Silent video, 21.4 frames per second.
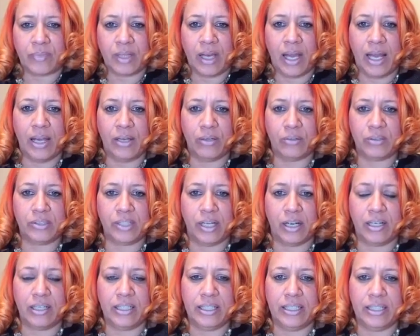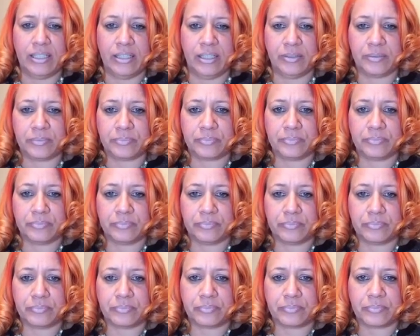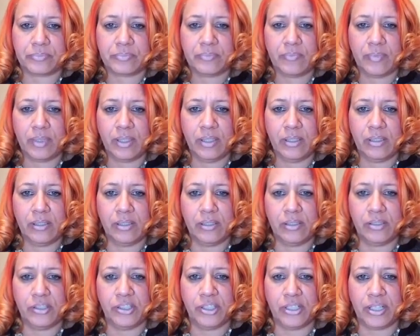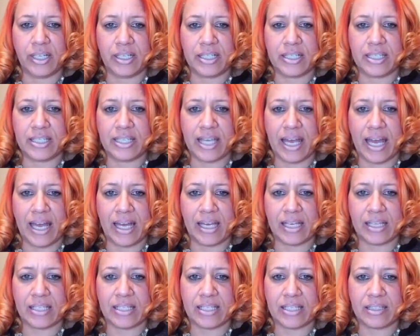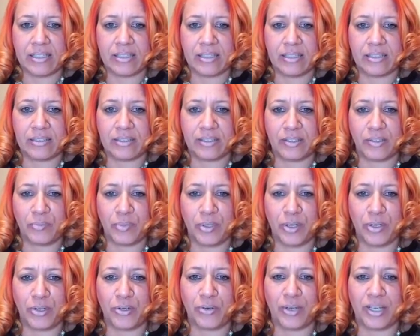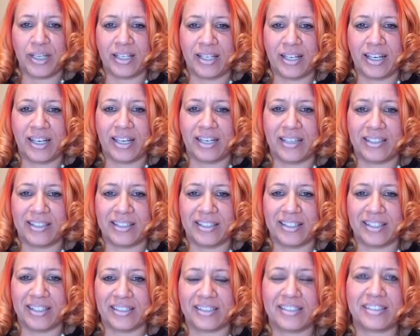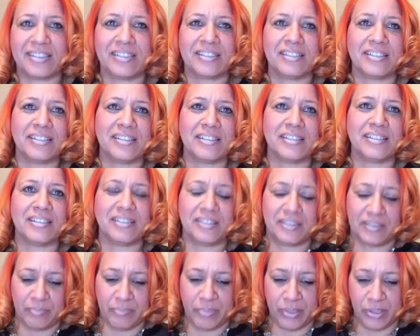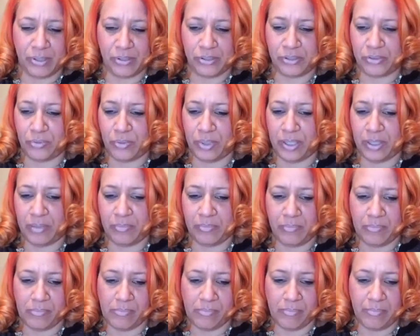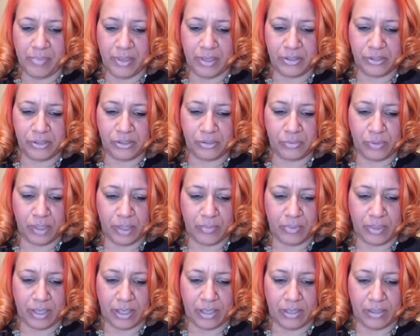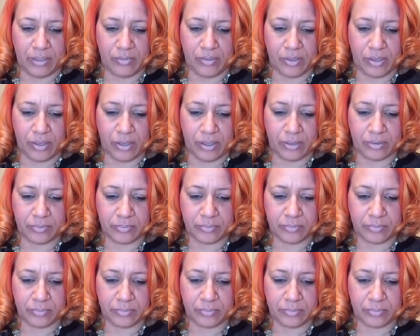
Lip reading: Hello, Darlena. Jeanette Zacks. It's going to be a great night. Yes. Bittersweet. Bittersweet, but I love y'all.